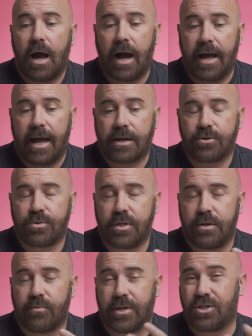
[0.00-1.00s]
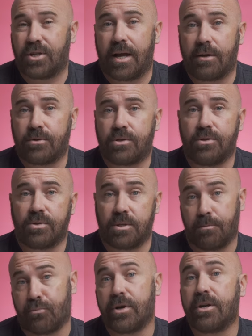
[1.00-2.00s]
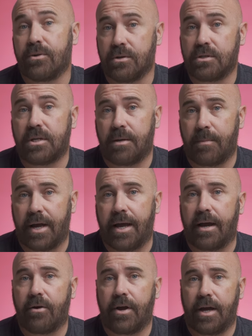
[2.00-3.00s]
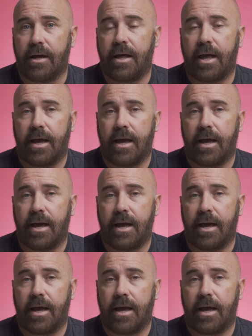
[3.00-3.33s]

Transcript: I actually reached out to some breeders in my area